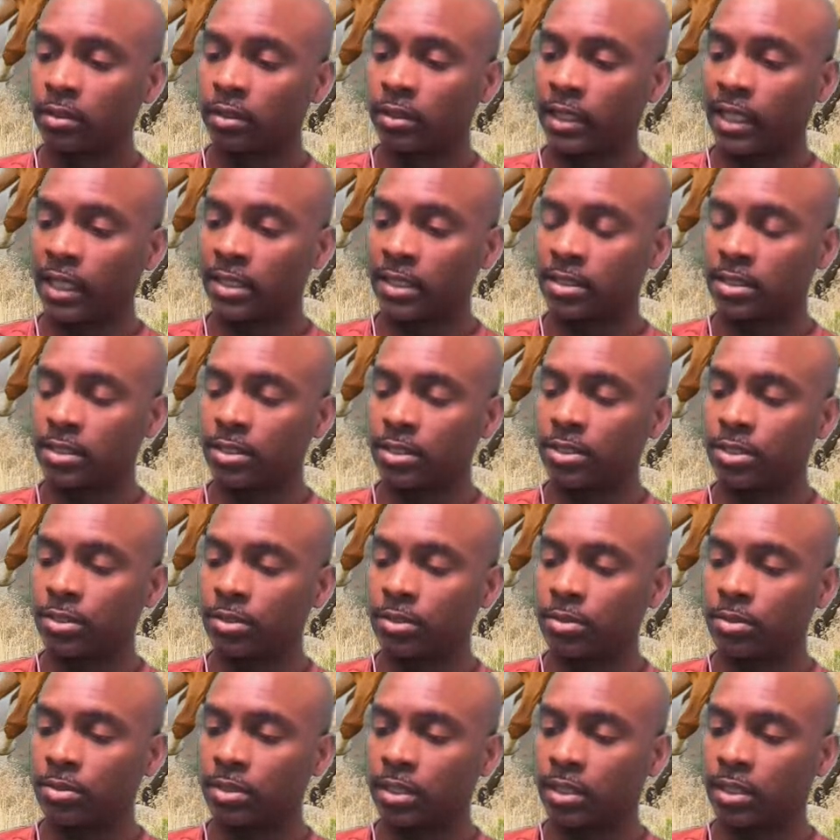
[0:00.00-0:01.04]
Nazis
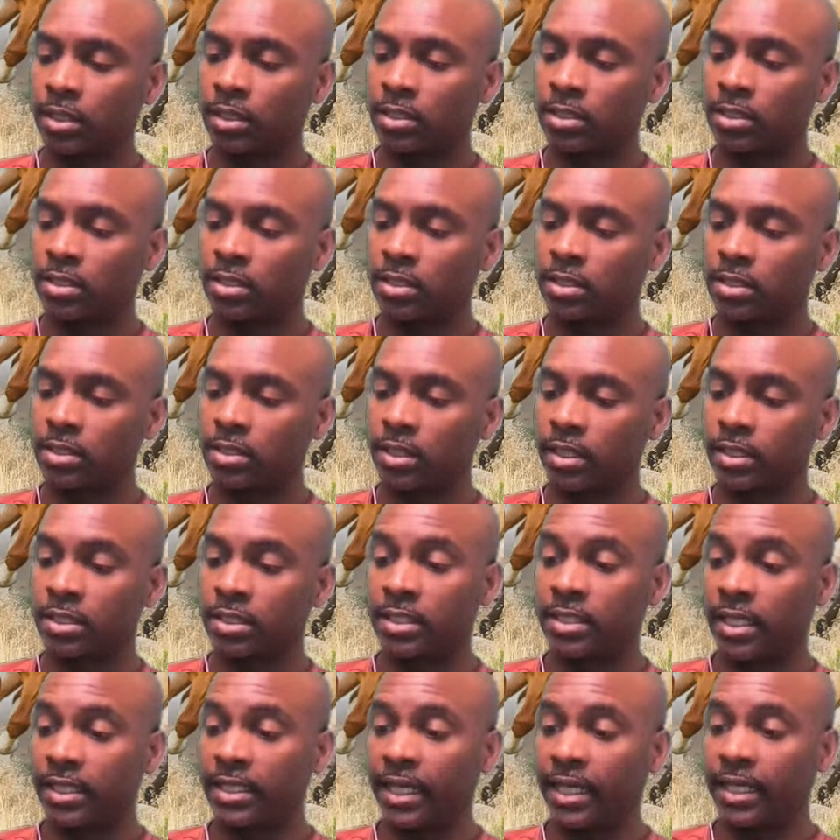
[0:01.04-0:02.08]
used kids to snitch.
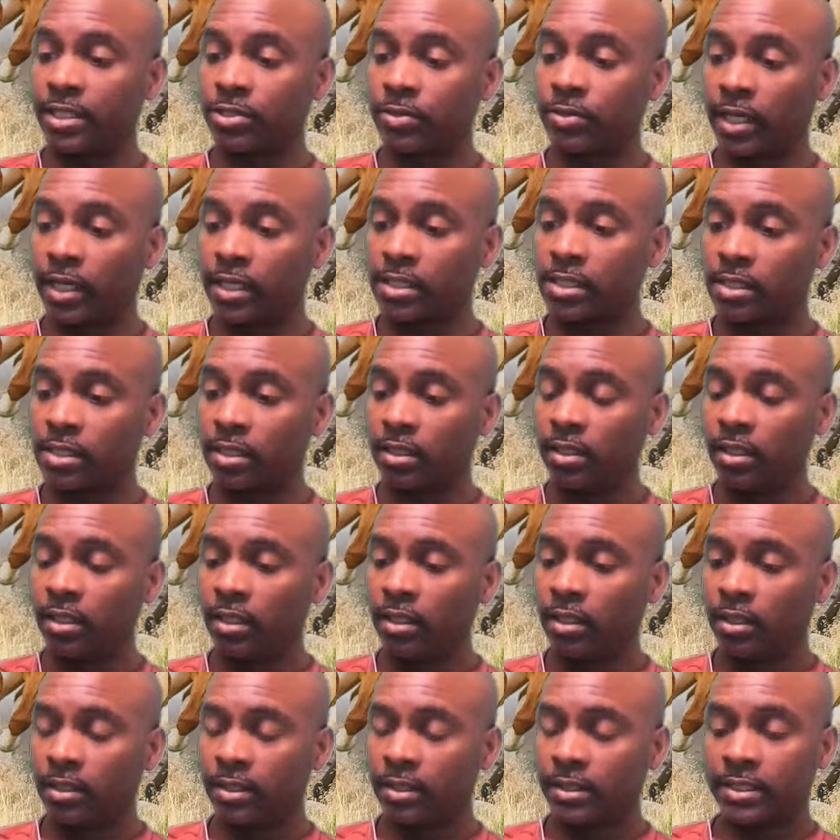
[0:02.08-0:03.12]
Did they, Tracer?
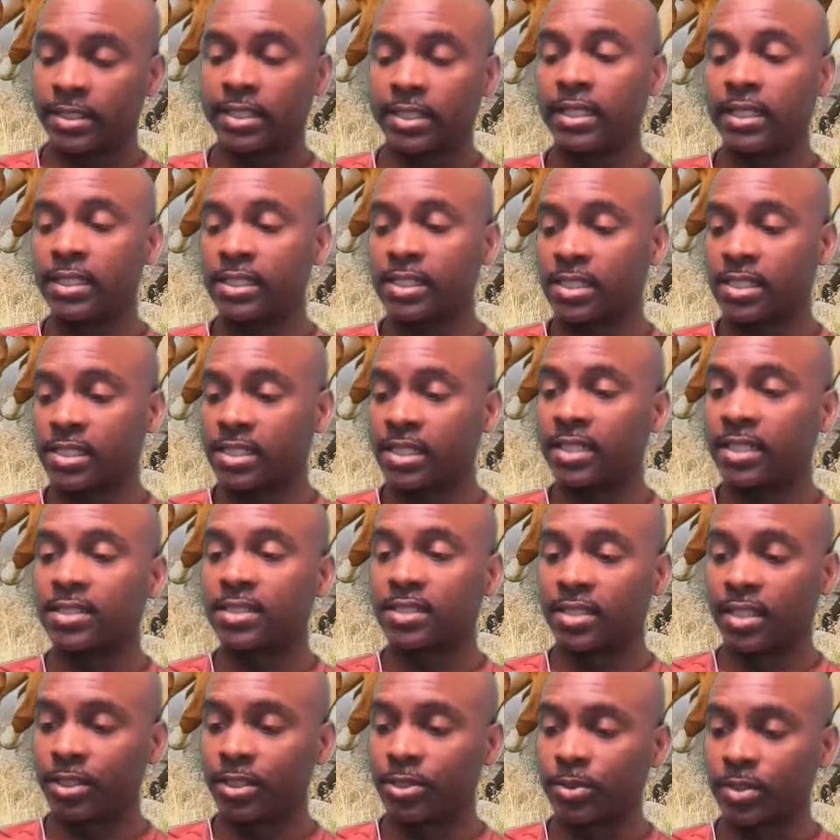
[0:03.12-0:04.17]
See, this
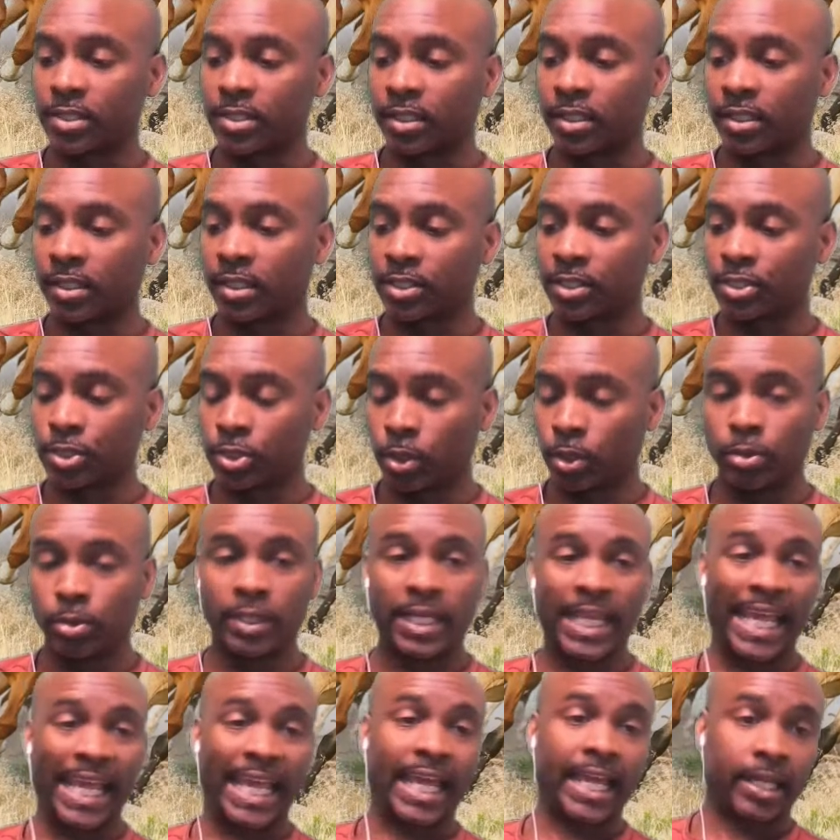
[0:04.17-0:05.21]
is interesting because so do
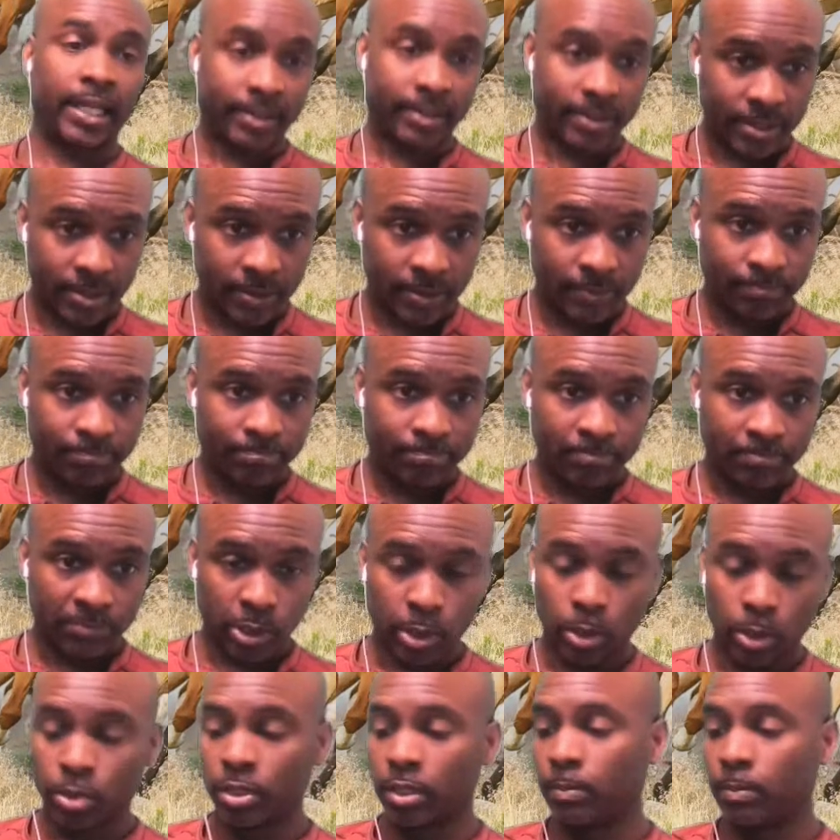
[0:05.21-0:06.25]
gangs.
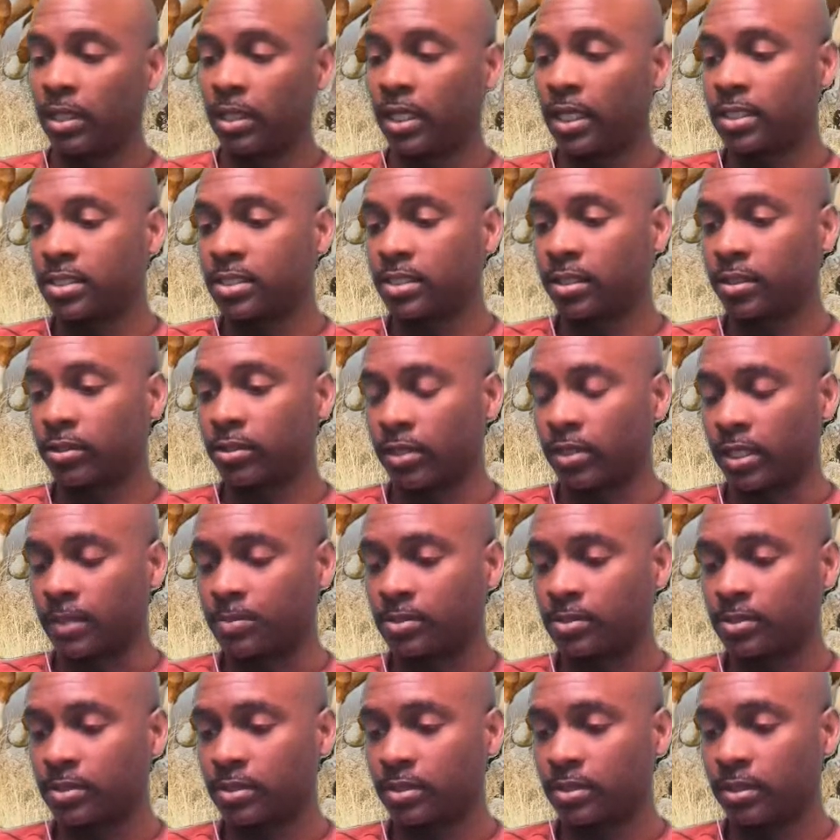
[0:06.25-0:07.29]
So do the Bloods and
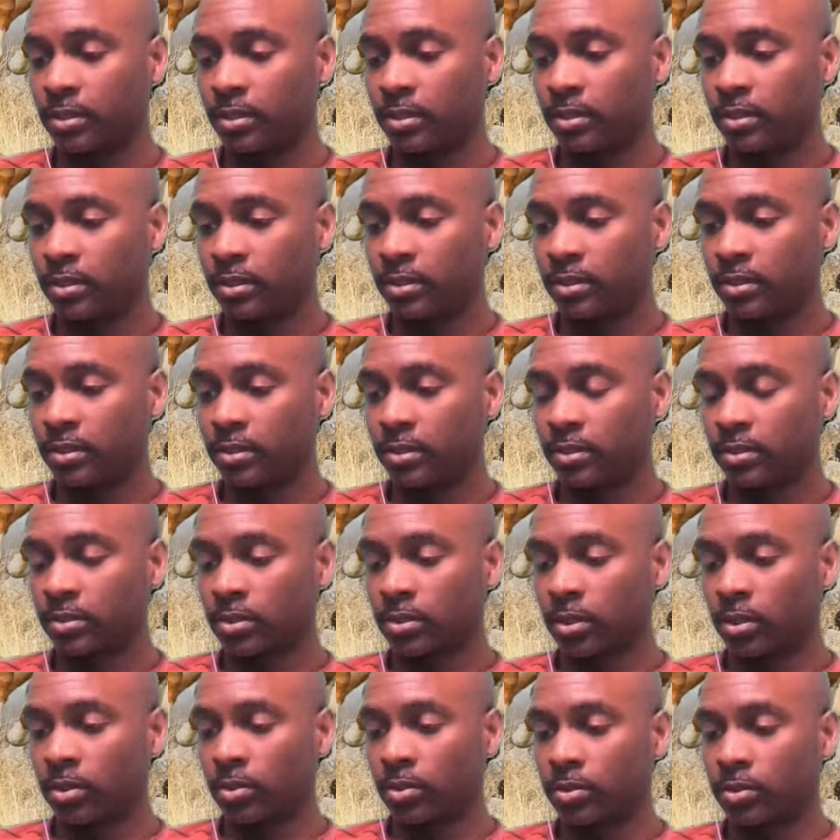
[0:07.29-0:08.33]
Crips.
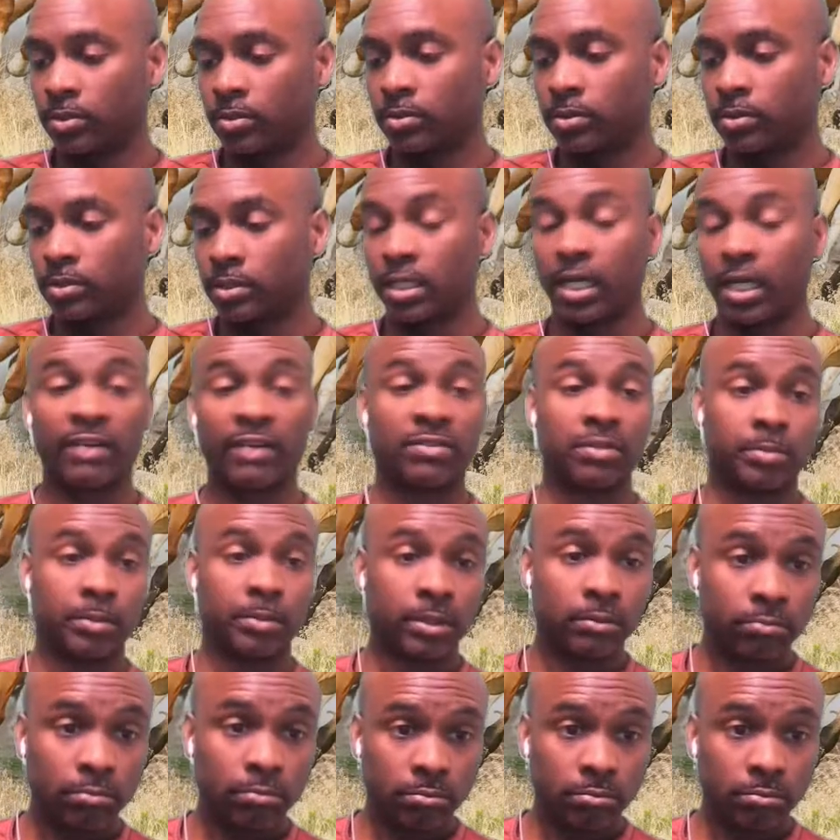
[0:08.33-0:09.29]
So does government.